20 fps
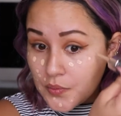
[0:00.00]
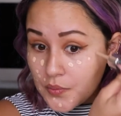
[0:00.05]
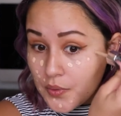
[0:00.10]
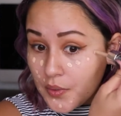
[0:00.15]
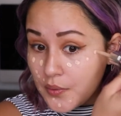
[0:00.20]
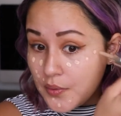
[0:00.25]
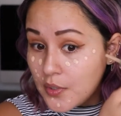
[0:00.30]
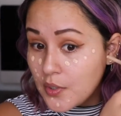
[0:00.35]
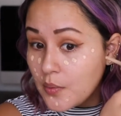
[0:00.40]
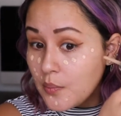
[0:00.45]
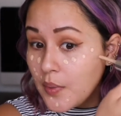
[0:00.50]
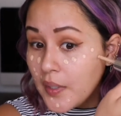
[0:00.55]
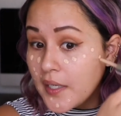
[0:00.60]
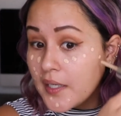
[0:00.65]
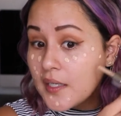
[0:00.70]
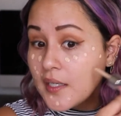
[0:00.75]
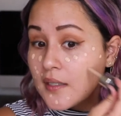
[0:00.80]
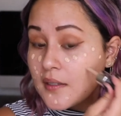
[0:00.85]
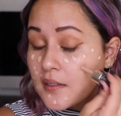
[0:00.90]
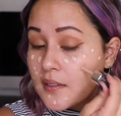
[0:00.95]
rode her
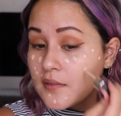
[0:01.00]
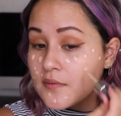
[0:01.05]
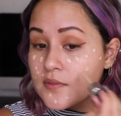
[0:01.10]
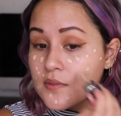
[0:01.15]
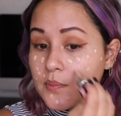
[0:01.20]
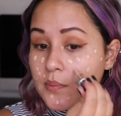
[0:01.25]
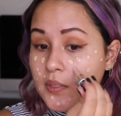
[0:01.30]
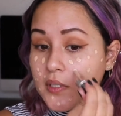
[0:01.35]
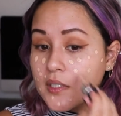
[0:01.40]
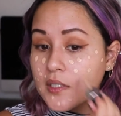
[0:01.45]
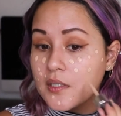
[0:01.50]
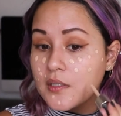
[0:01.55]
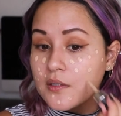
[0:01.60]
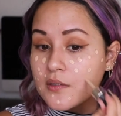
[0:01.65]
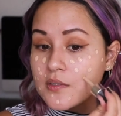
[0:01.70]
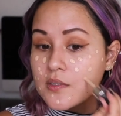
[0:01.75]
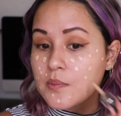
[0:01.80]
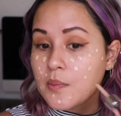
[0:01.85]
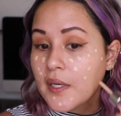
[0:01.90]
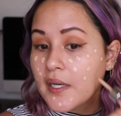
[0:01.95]
bike and lived pretty
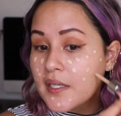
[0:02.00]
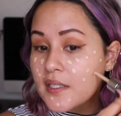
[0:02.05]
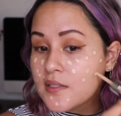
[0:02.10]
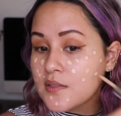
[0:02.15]
close by,